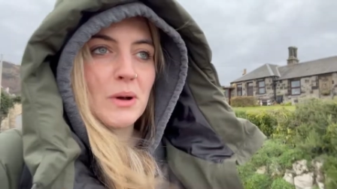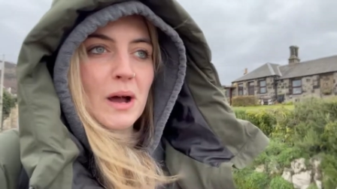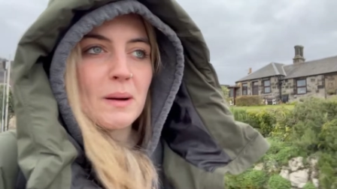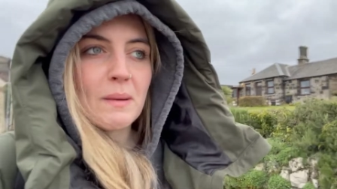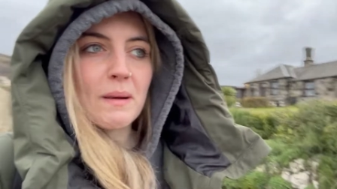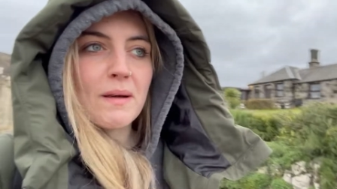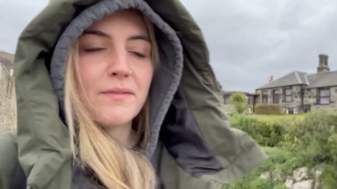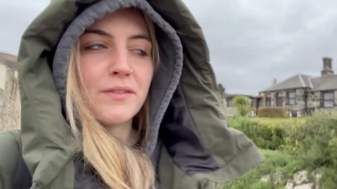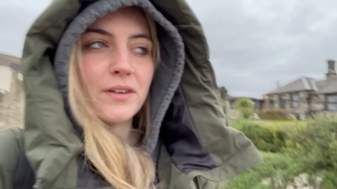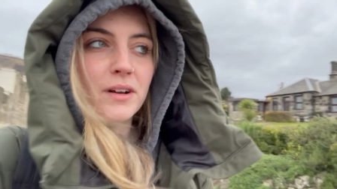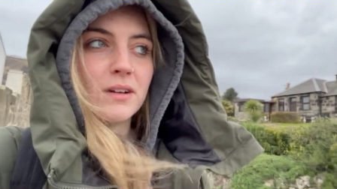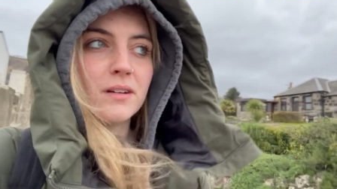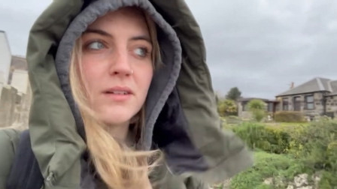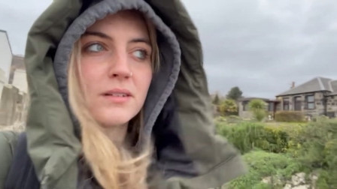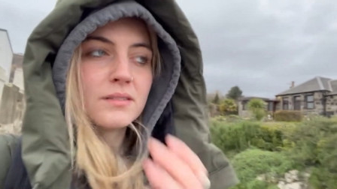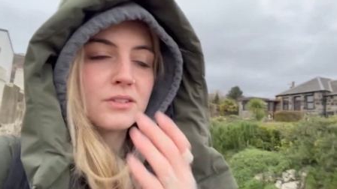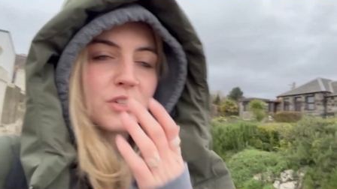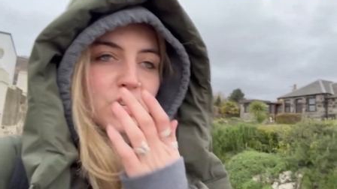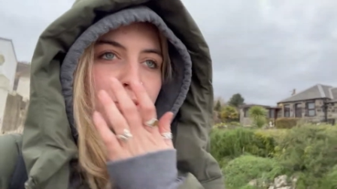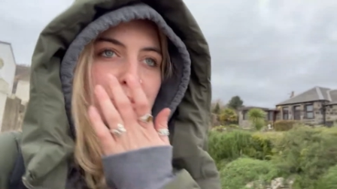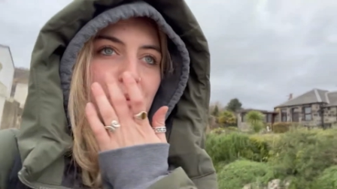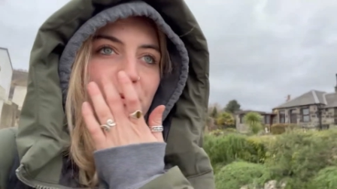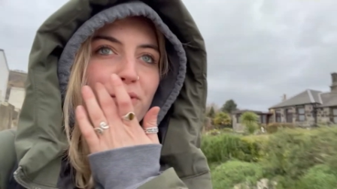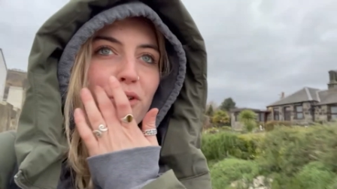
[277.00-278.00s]
however
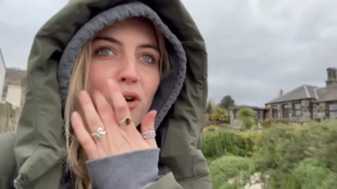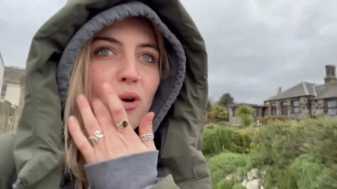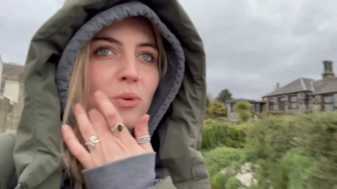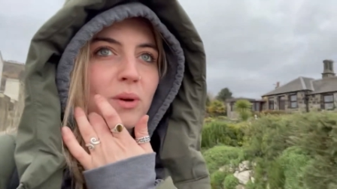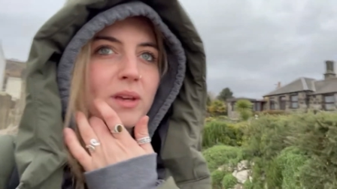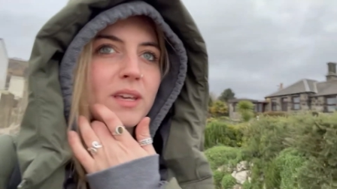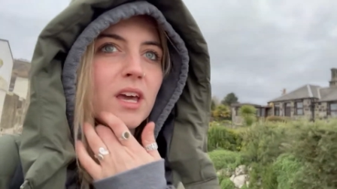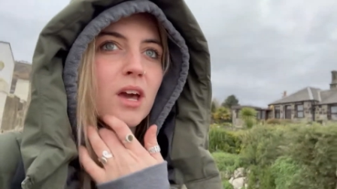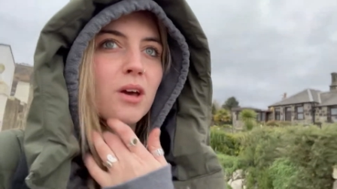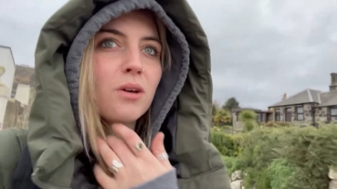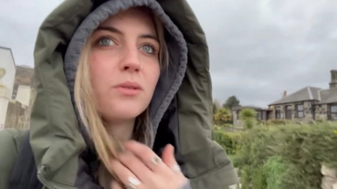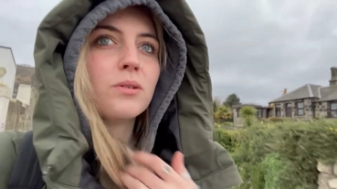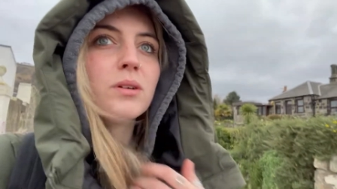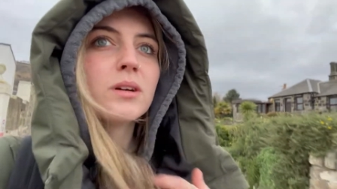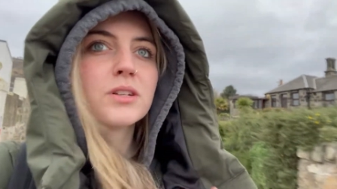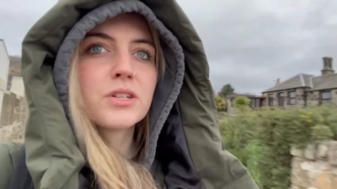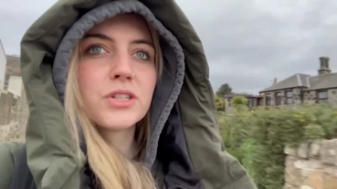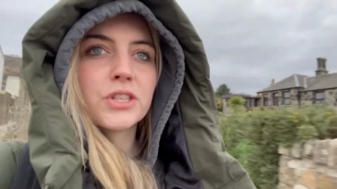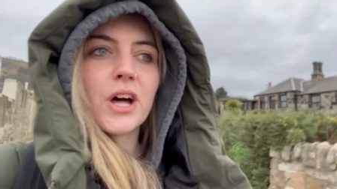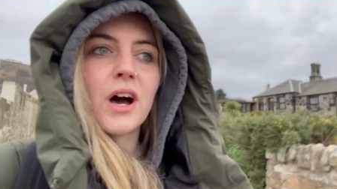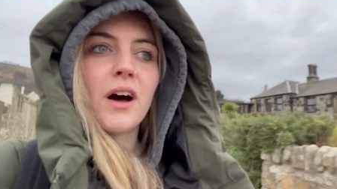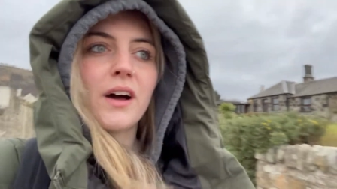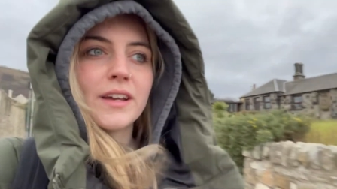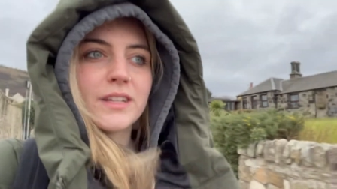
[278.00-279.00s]
just before we go
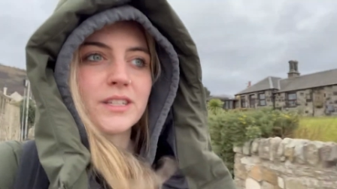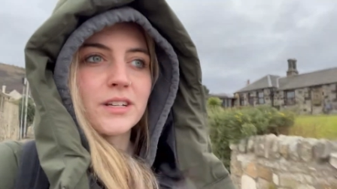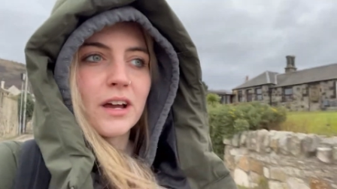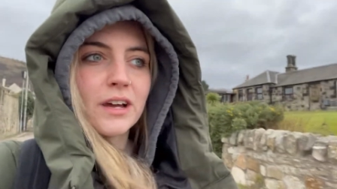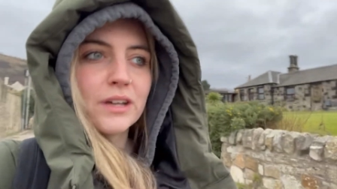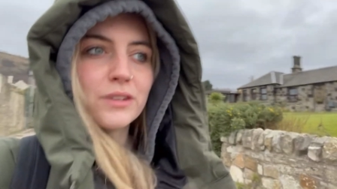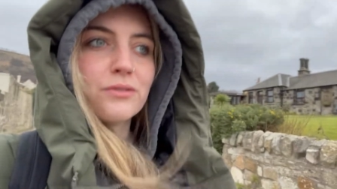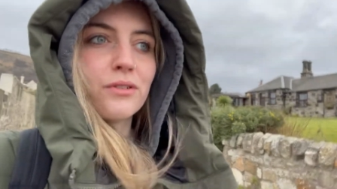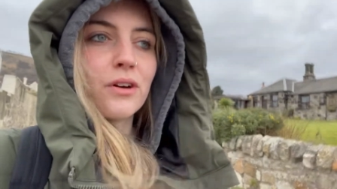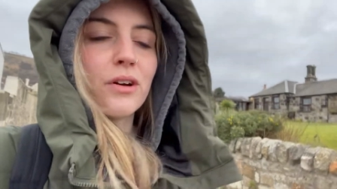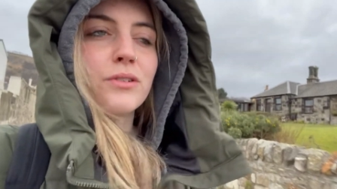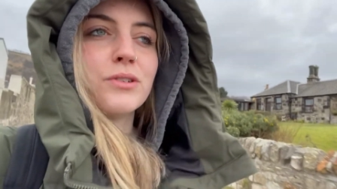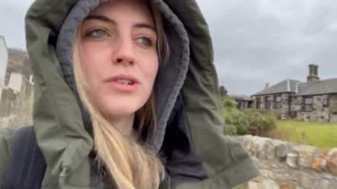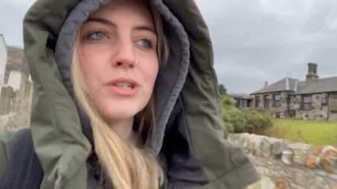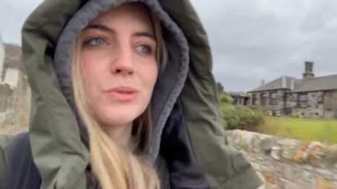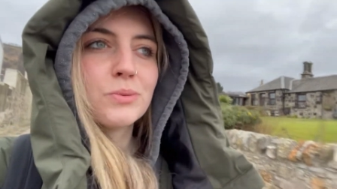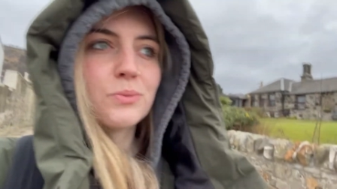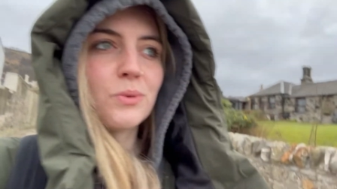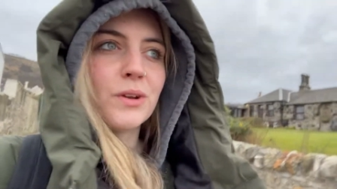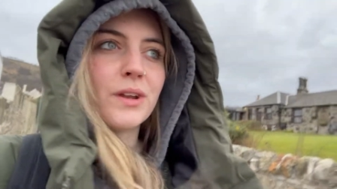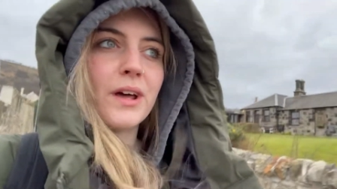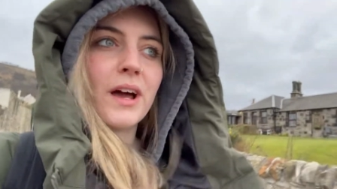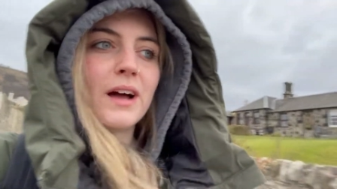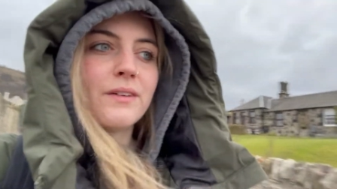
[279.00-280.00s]
to the high tide route just
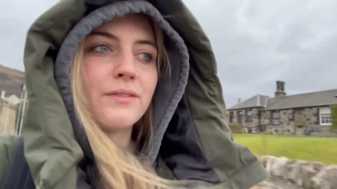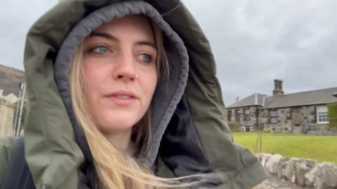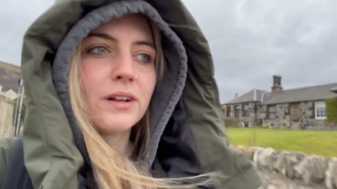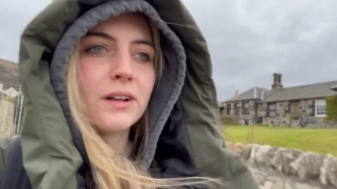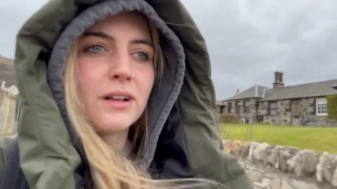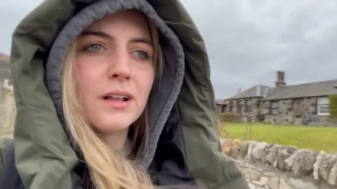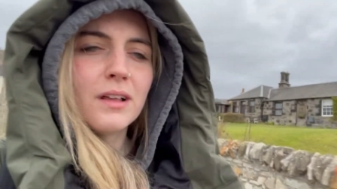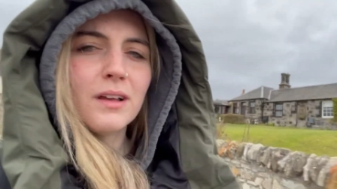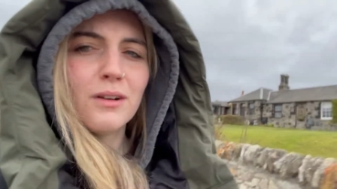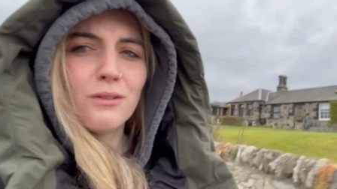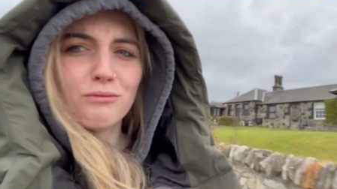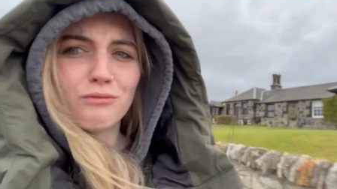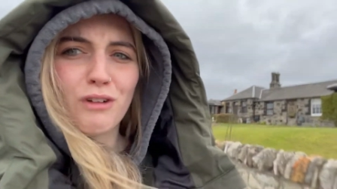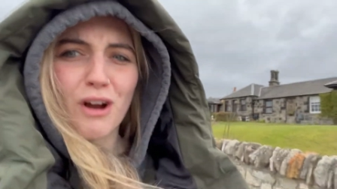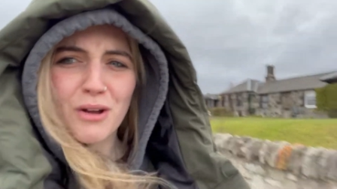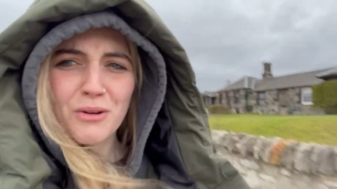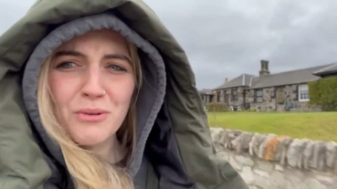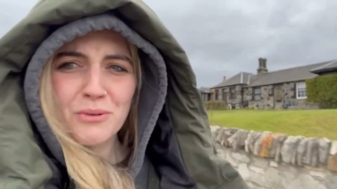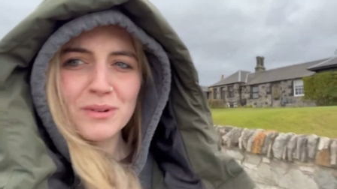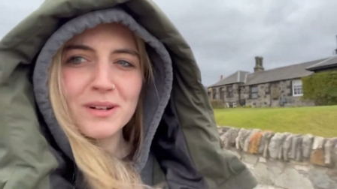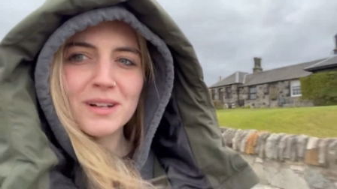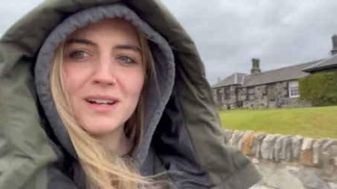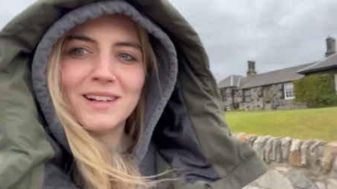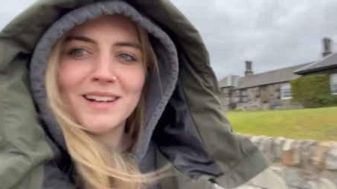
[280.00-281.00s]
want to have a
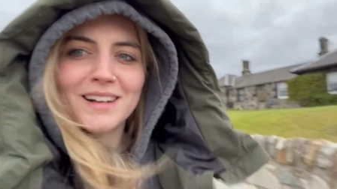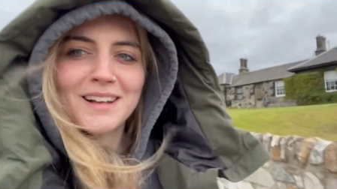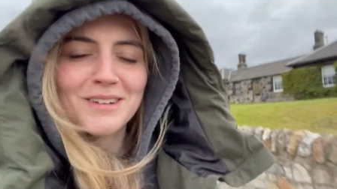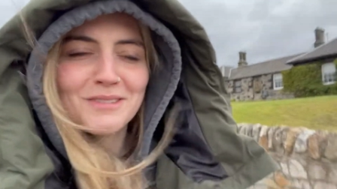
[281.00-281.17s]
route